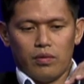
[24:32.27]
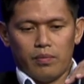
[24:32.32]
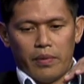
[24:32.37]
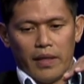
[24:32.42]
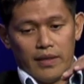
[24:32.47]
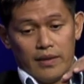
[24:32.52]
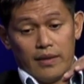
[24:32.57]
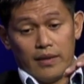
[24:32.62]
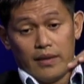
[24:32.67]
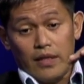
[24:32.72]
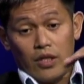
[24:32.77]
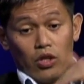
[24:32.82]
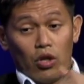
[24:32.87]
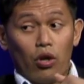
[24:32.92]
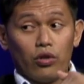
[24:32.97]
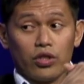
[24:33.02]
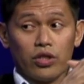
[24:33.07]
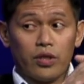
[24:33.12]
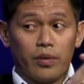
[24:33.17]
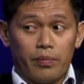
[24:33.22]
basically
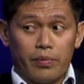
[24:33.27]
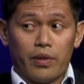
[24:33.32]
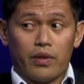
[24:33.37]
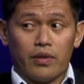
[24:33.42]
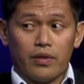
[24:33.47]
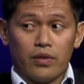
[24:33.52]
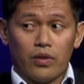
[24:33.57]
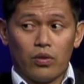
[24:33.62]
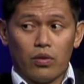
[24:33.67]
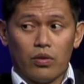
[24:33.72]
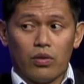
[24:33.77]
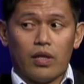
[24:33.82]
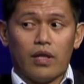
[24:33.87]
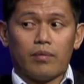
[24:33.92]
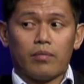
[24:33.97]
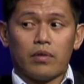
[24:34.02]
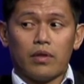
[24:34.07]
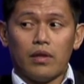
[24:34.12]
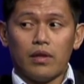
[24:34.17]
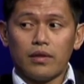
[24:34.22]
coach that person who
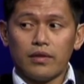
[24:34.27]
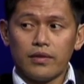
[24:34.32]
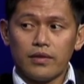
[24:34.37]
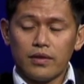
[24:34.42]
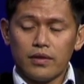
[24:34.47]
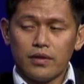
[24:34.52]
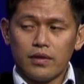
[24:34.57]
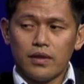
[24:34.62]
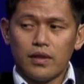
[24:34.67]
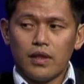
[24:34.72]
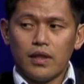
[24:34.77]
got bronze.